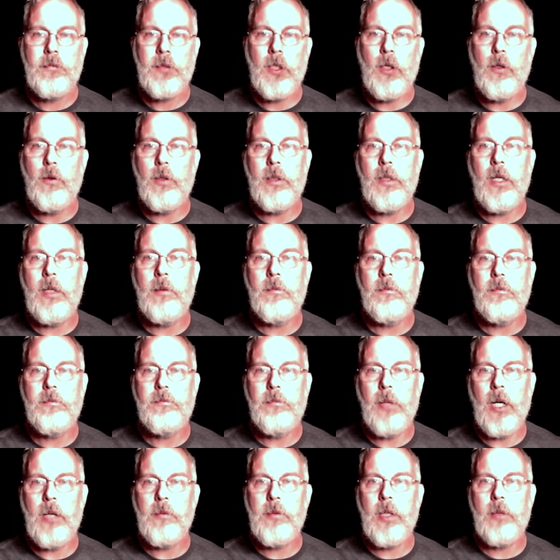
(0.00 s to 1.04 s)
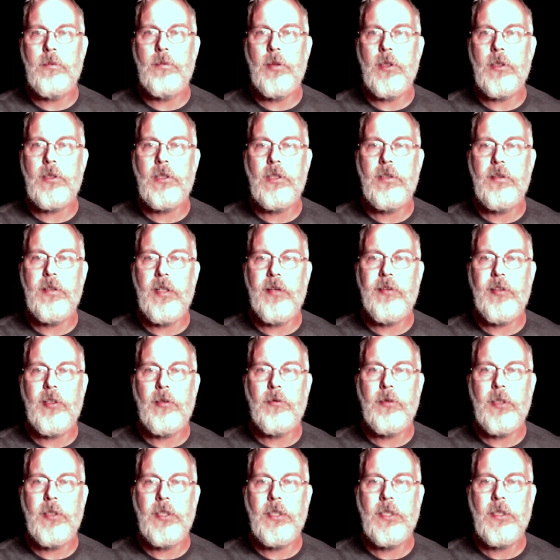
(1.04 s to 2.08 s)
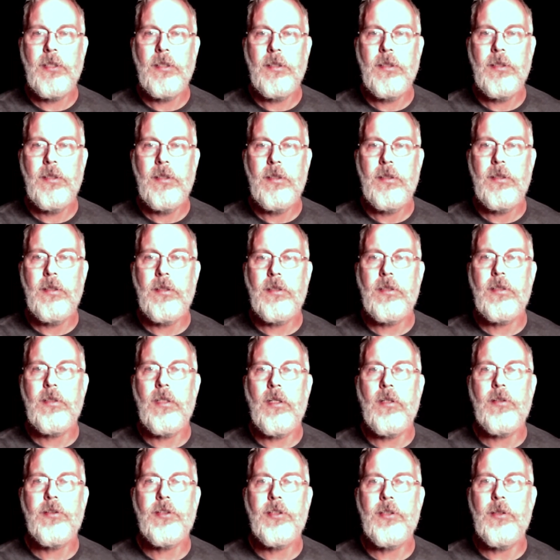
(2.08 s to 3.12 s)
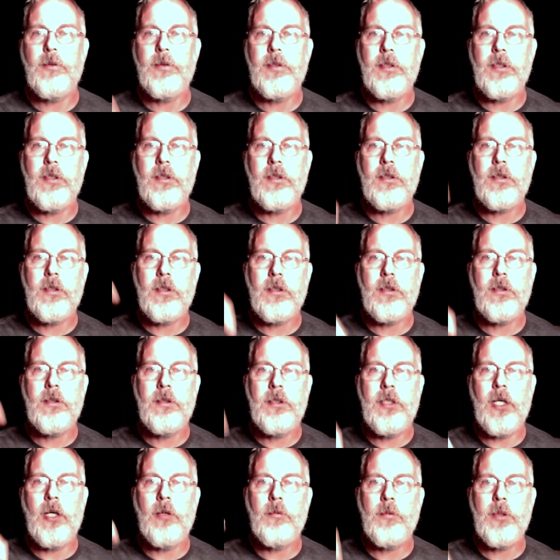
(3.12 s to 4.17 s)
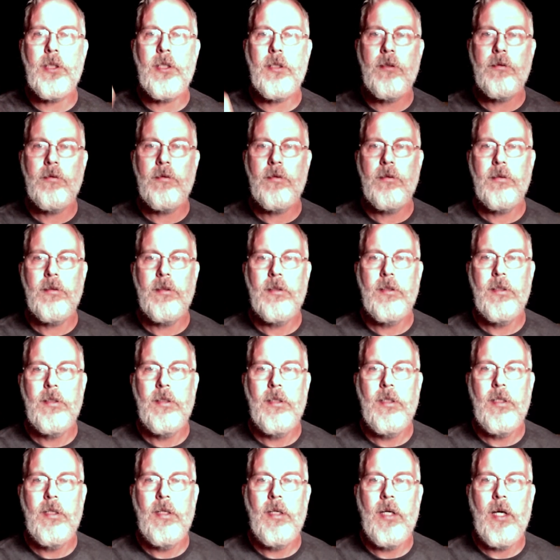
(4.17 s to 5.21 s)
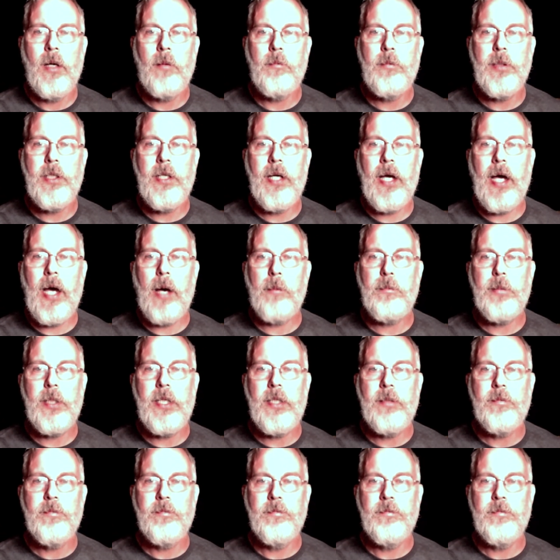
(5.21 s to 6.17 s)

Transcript: Oh, and, and buy my books if you haven't already. It's also in the down below. And be happy.